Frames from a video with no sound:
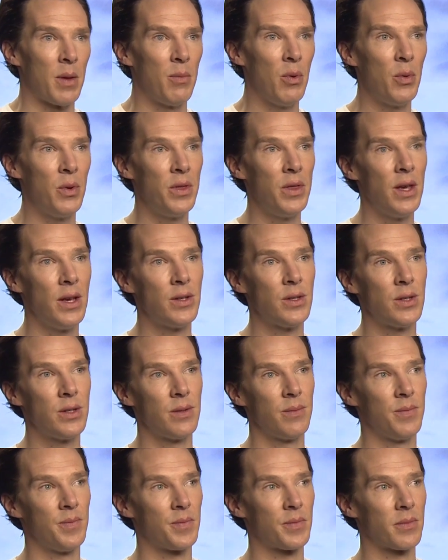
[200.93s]
But with
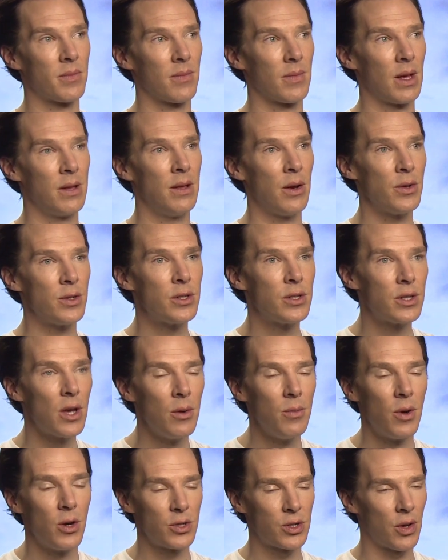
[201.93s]
this, there is
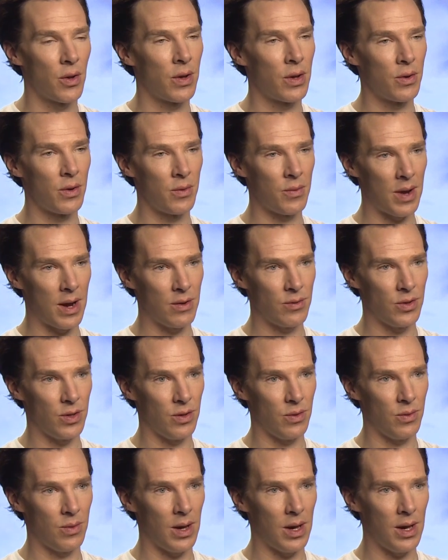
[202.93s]
so much going on around
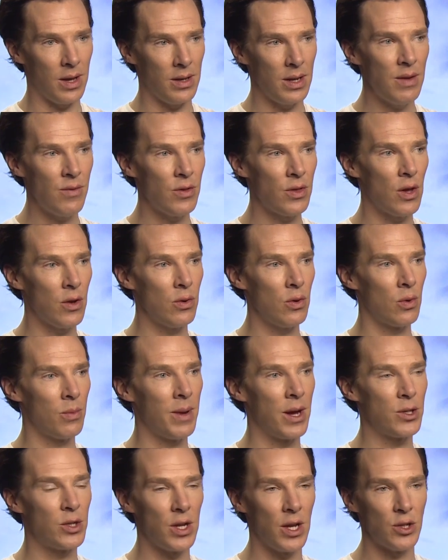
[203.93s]
you, and even though your
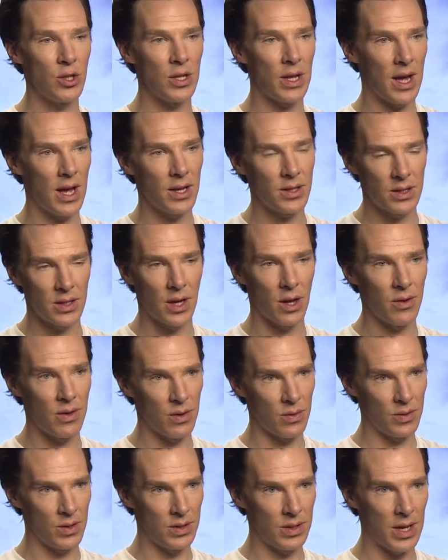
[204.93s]
imagination has to go
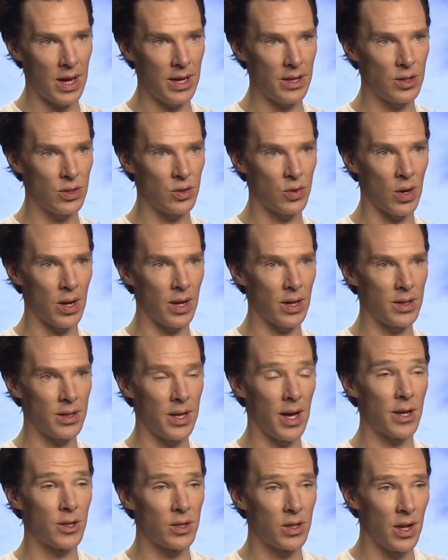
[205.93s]
there on the day to try and
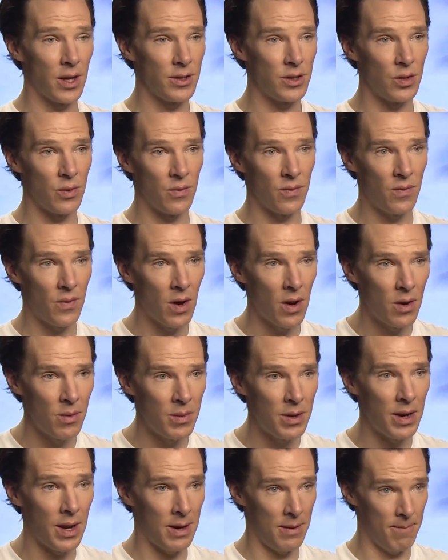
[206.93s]
contextualize your
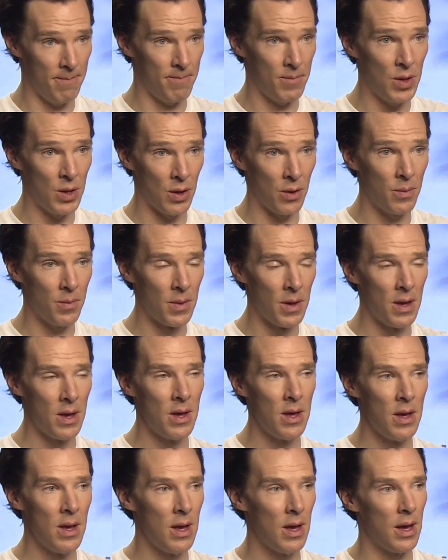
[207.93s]
environment and, you know,
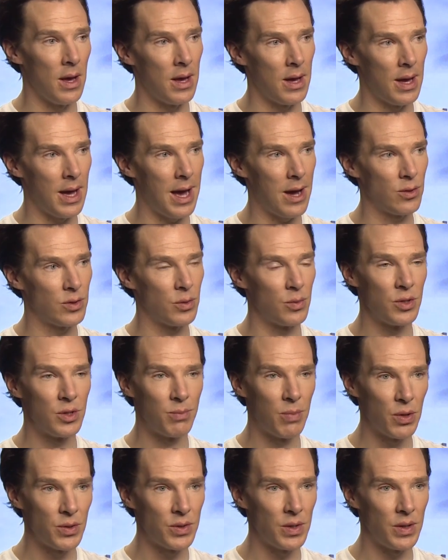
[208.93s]
how to
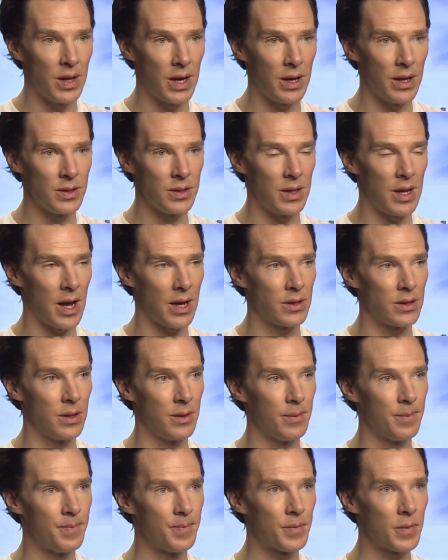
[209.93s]
respond to that as an actor,